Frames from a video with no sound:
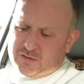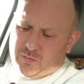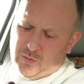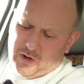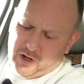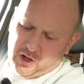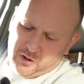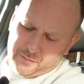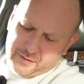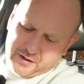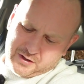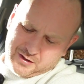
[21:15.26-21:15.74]

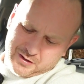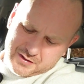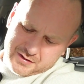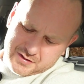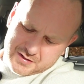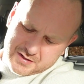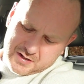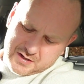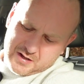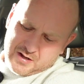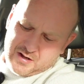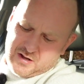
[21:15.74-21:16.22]
well
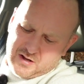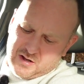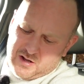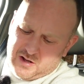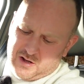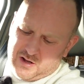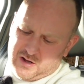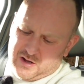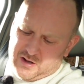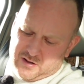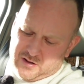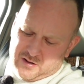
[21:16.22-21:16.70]
because
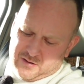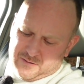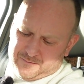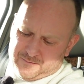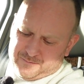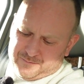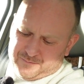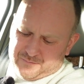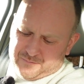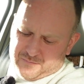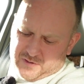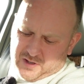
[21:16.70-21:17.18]

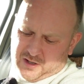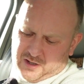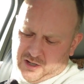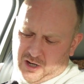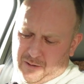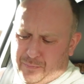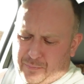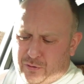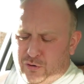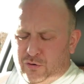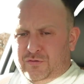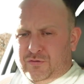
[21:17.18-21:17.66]
the
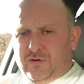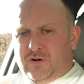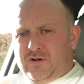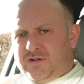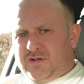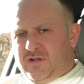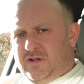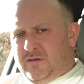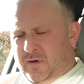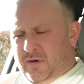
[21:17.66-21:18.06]
cup holders in the